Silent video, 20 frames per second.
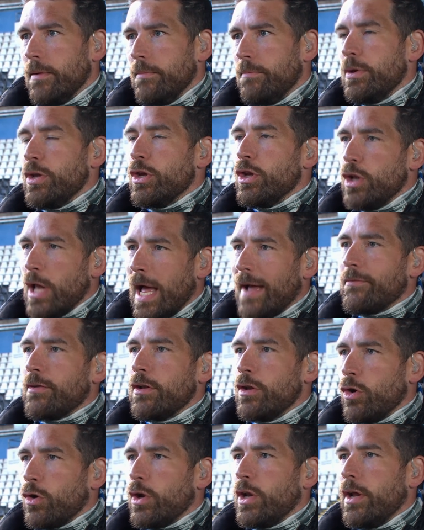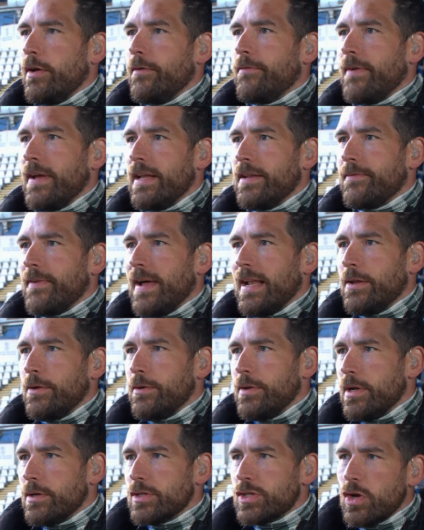but you have to look at it at face value.
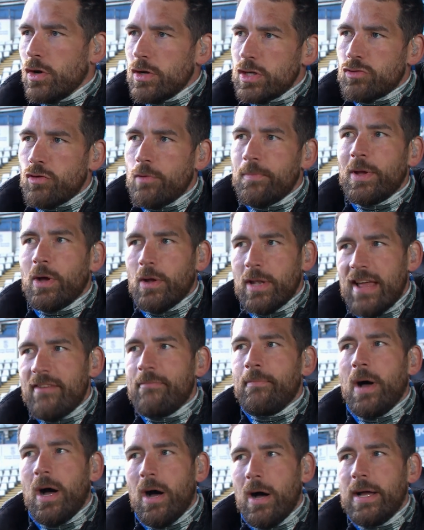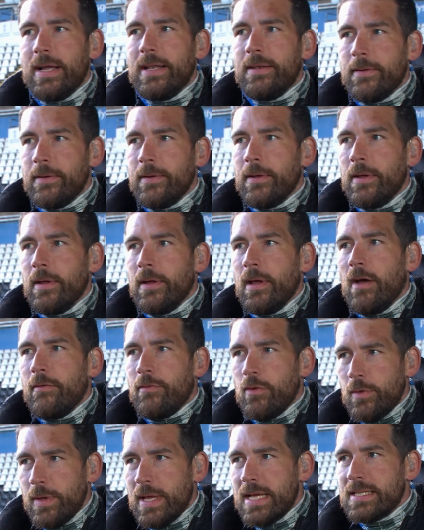You know, Scottish rugby got left behind a
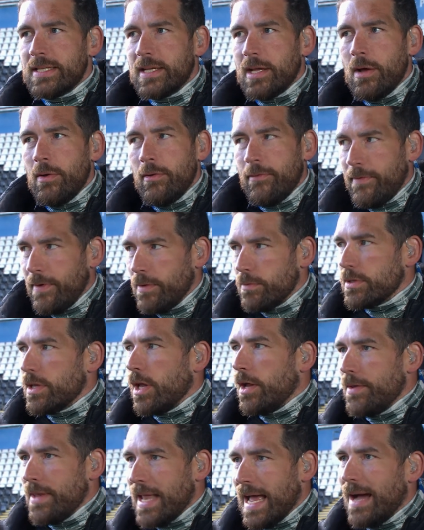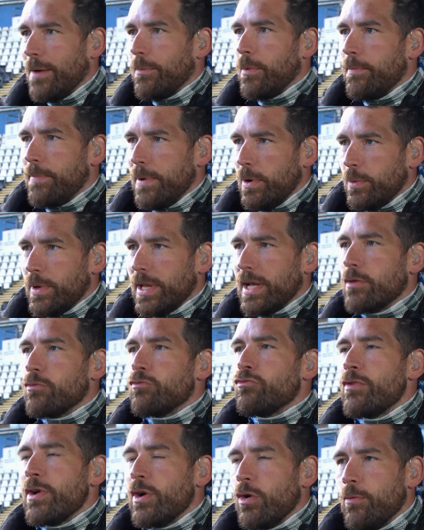few years ago. It feels like now we're building a
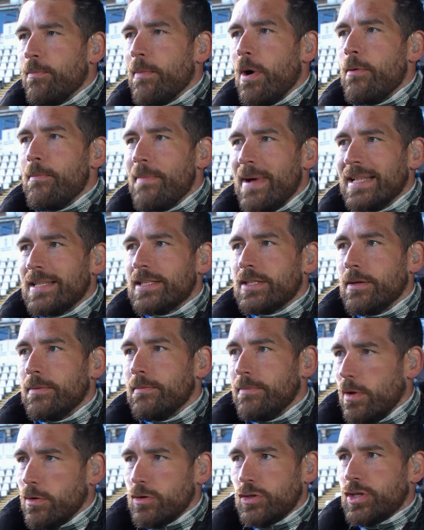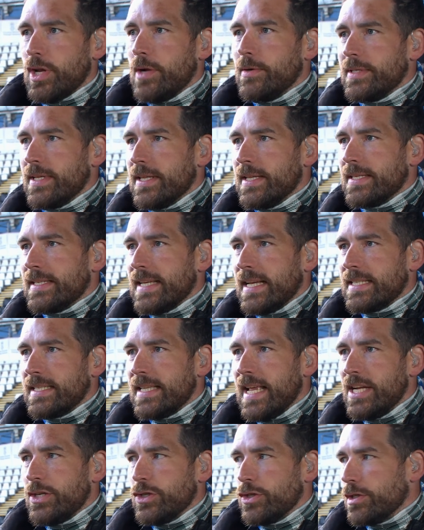real momentum, not just going to the Six
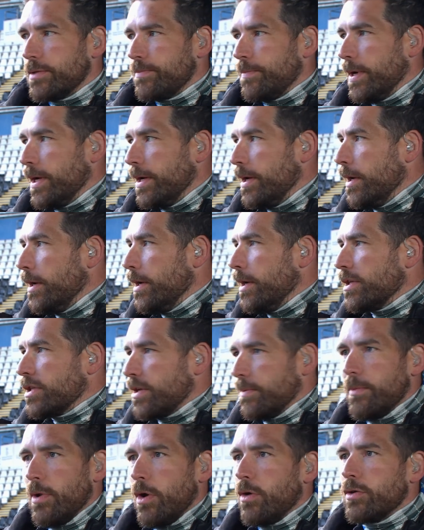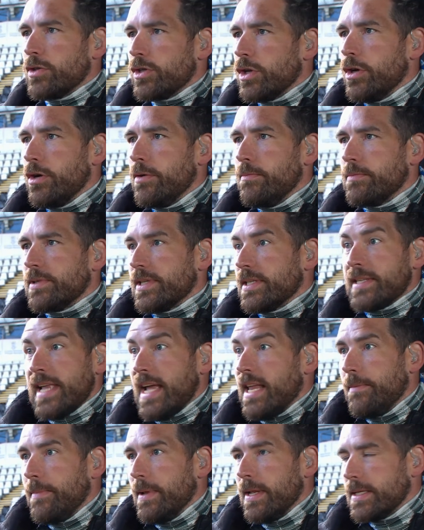Nations, but some long-term
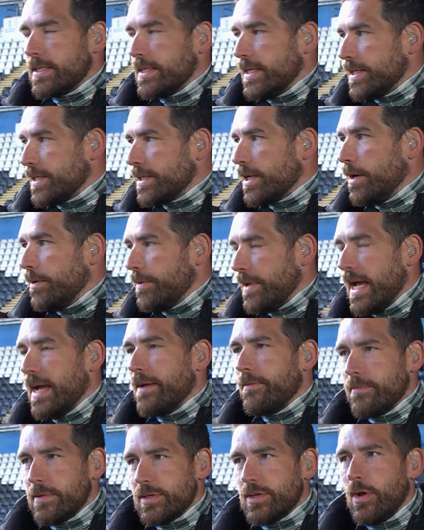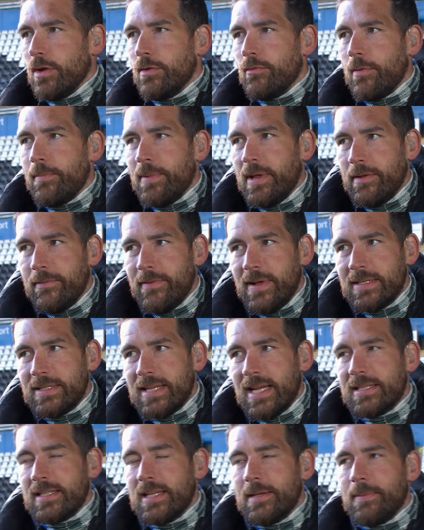sustainability. So yeah, Scotland rugby in a
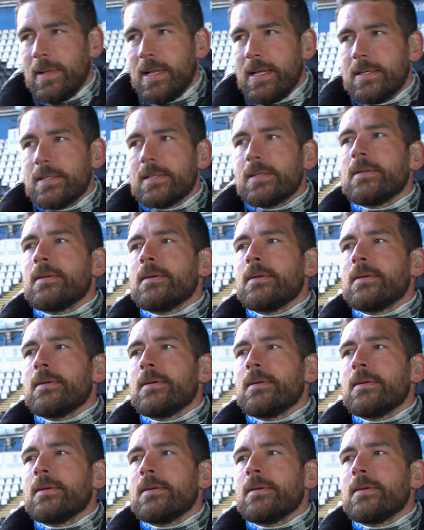fantastic place.